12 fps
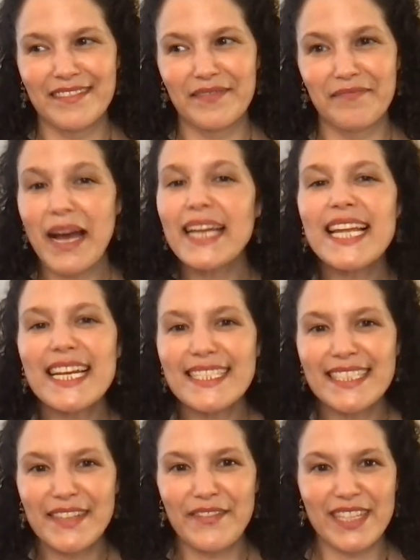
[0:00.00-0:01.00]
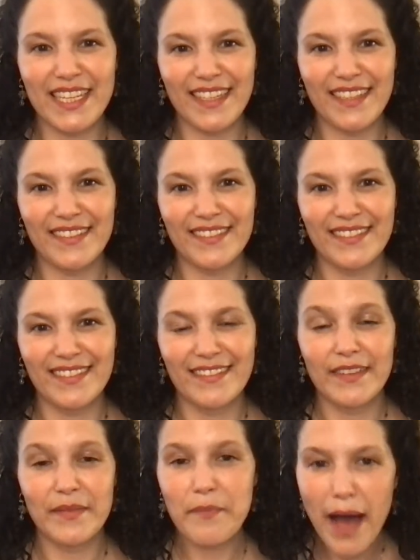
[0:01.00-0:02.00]
my negativity,
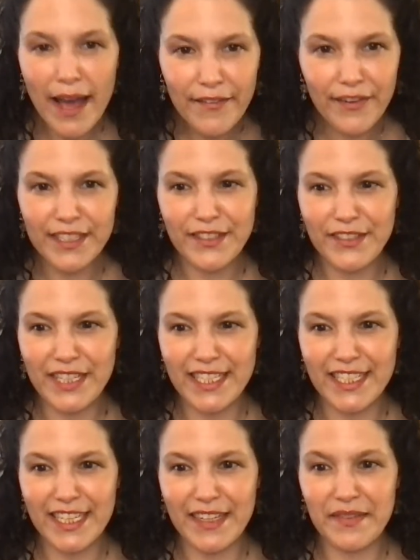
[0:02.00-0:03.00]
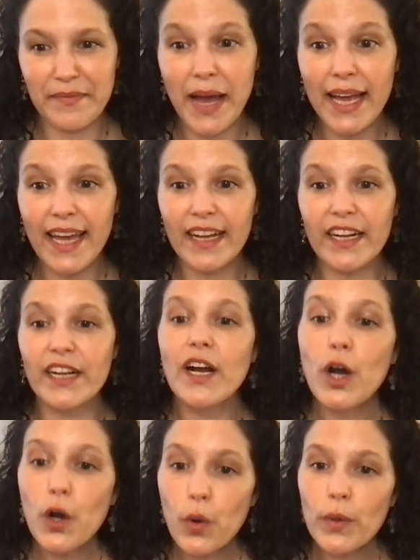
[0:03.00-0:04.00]
my frustration, my anger.
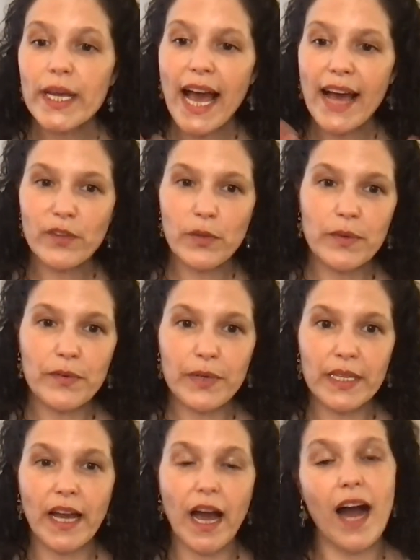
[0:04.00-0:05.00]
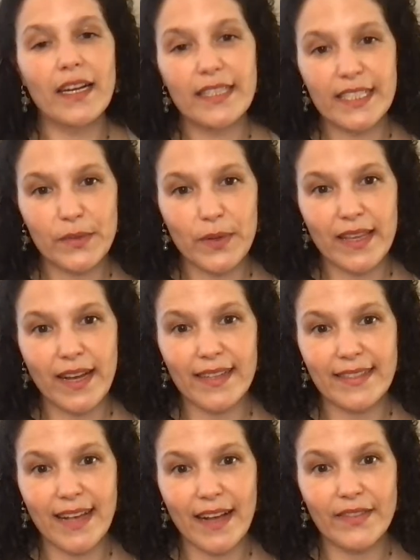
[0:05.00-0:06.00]
We have to be really honest with
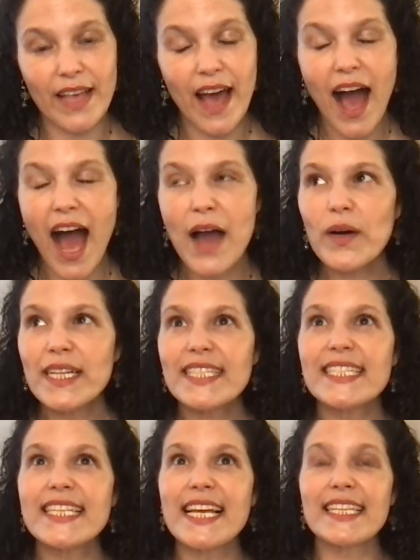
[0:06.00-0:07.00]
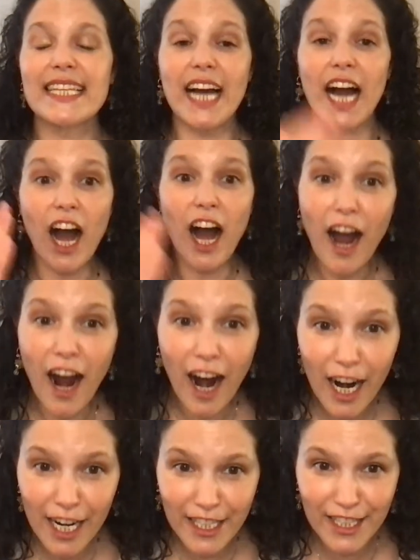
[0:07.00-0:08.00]
ourselves. I want us to take like a
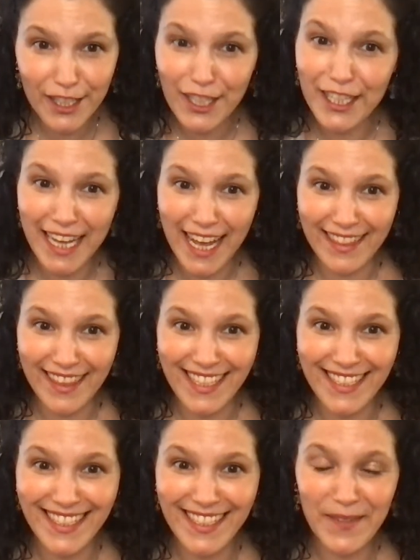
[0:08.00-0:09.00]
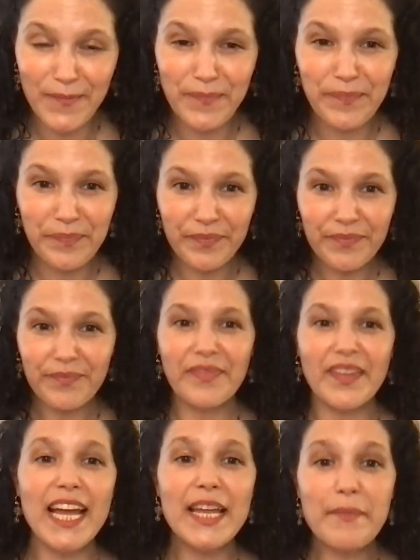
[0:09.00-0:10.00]
hard look at this.
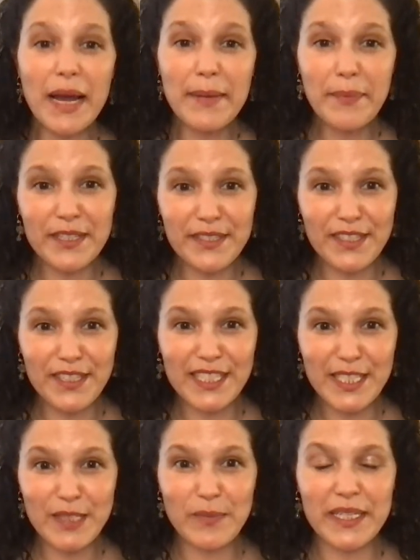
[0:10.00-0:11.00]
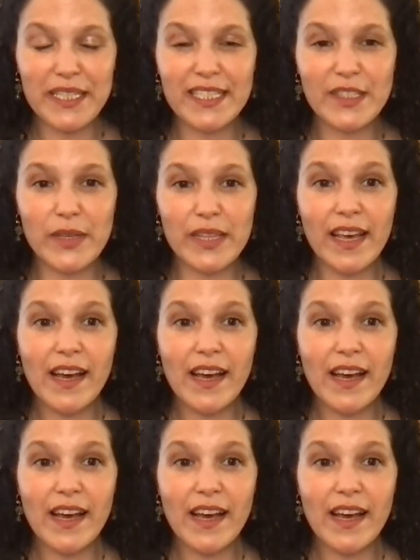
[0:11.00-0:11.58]
In my personal experience with